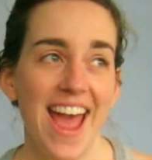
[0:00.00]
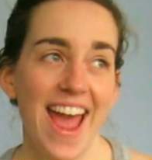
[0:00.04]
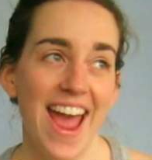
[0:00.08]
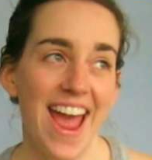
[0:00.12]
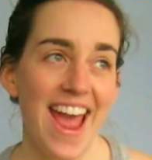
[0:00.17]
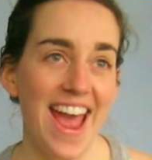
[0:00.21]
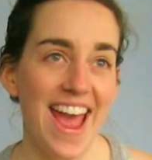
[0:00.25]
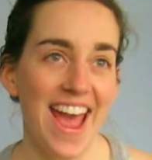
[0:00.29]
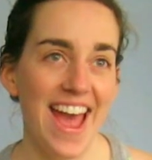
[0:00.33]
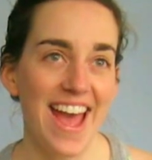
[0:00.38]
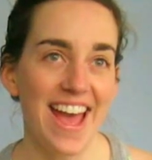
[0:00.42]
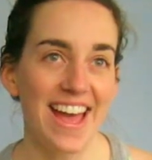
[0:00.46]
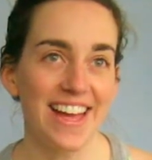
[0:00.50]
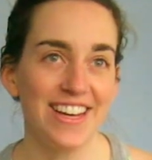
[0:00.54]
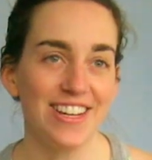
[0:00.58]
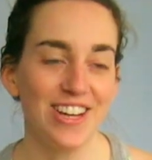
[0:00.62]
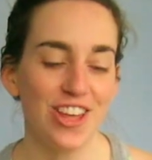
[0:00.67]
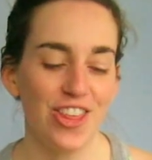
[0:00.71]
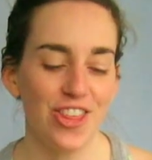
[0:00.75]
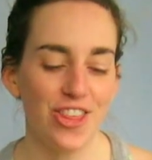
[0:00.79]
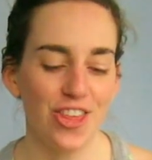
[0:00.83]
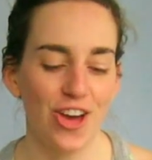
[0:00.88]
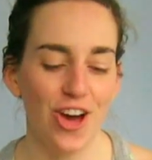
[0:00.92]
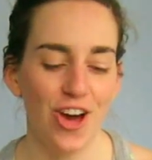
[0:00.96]
and
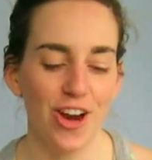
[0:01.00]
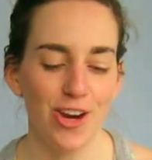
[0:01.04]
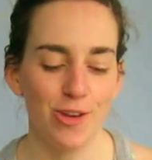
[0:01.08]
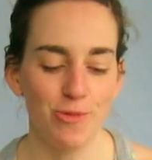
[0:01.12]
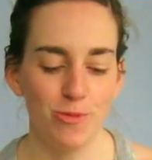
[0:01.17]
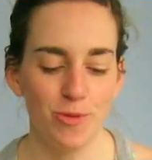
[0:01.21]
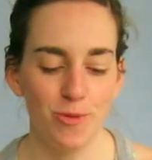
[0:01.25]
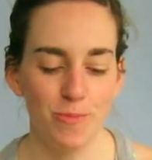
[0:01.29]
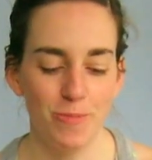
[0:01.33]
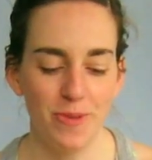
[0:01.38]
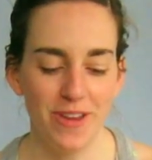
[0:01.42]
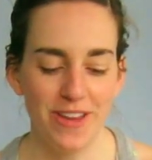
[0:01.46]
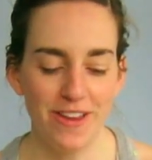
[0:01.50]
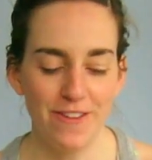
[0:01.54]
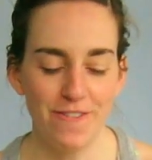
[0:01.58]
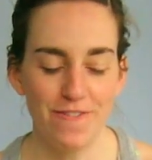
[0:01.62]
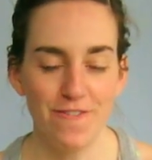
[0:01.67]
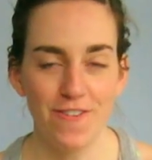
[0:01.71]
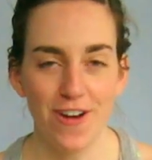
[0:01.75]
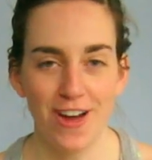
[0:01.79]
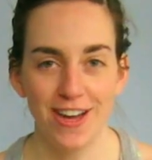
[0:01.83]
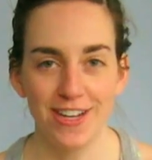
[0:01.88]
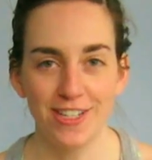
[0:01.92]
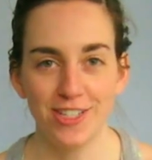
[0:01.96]
thought it would be
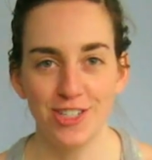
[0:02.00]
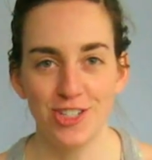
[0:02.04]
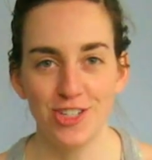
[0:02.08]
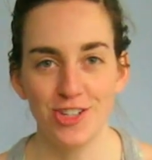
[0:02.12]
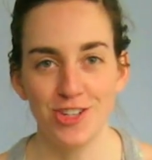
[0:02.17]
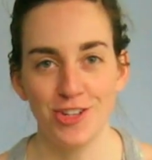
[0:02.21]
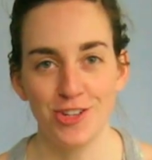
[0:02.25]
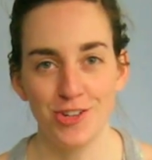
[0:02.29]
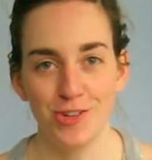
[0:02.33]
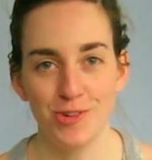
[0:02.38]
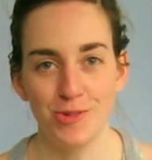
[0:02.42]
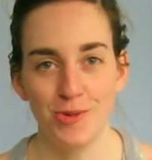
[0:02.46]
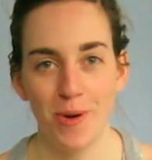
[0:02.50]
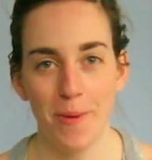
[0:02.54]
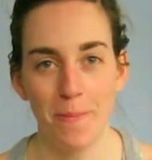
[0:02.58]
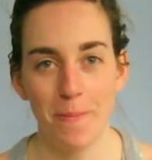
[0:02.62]
fun to